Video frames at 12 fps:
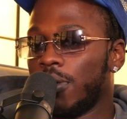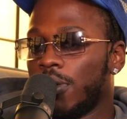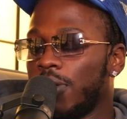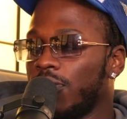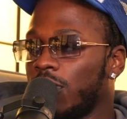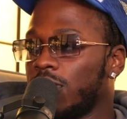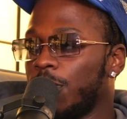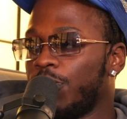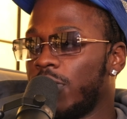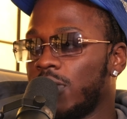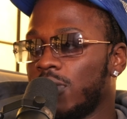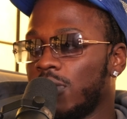gives us a
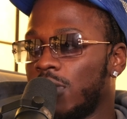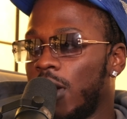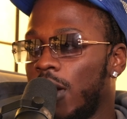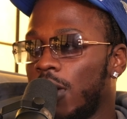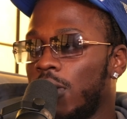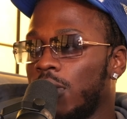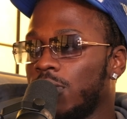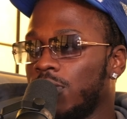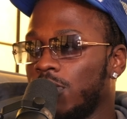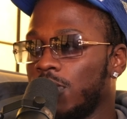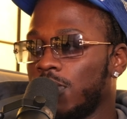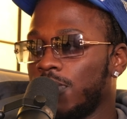presence to hang on
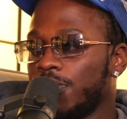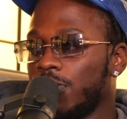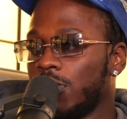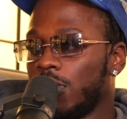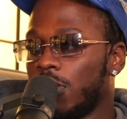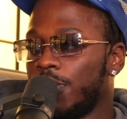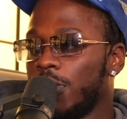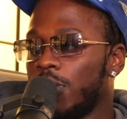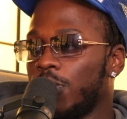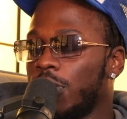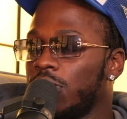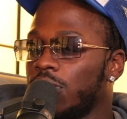to. Do you know what I
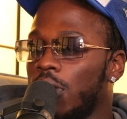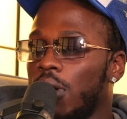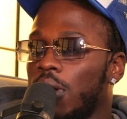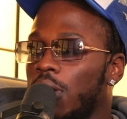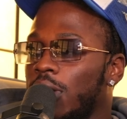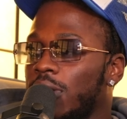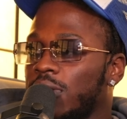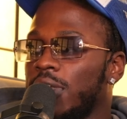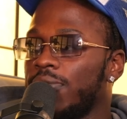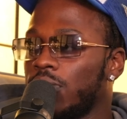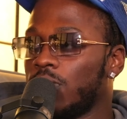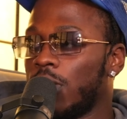mean? When there's not a lot that's
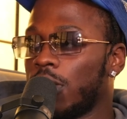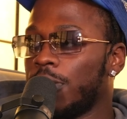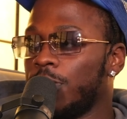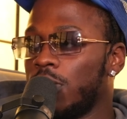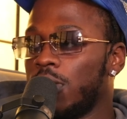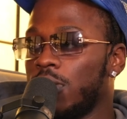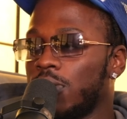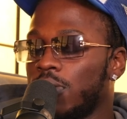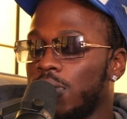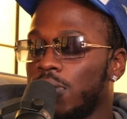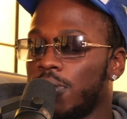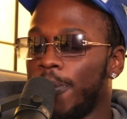given to our community.
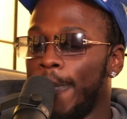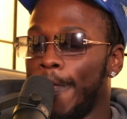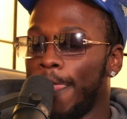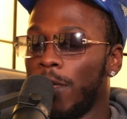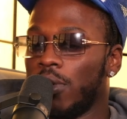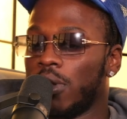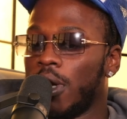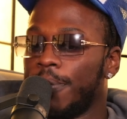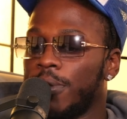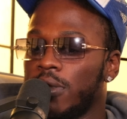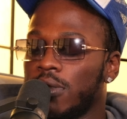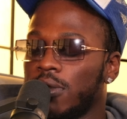So with
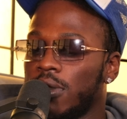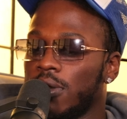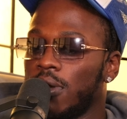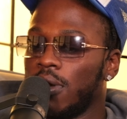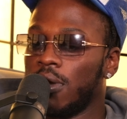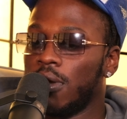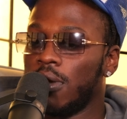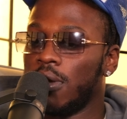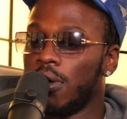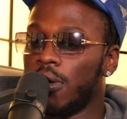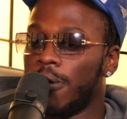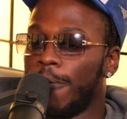that being said,
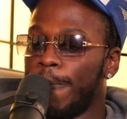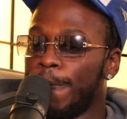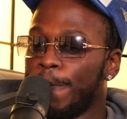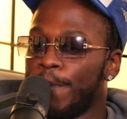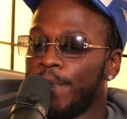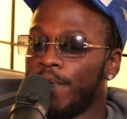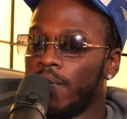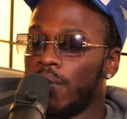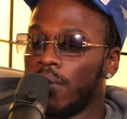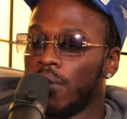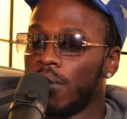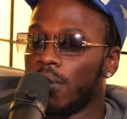I
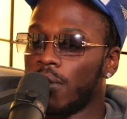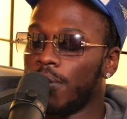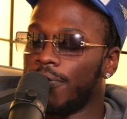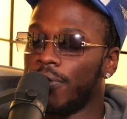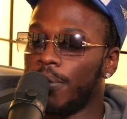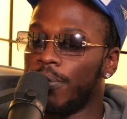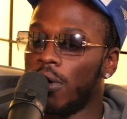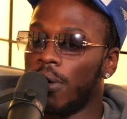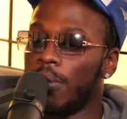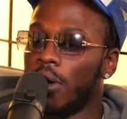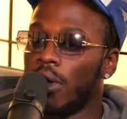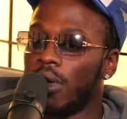think
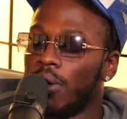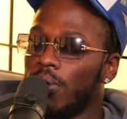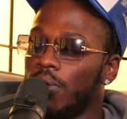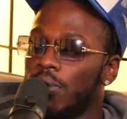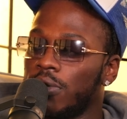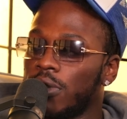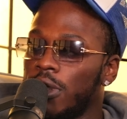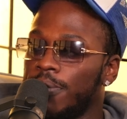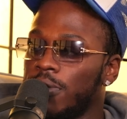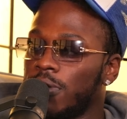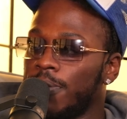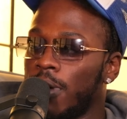bottom line that will always
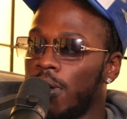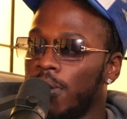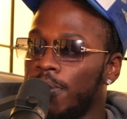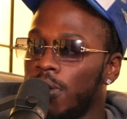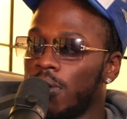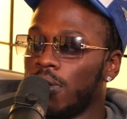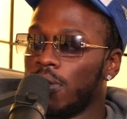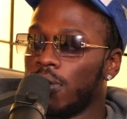keep inspiring me.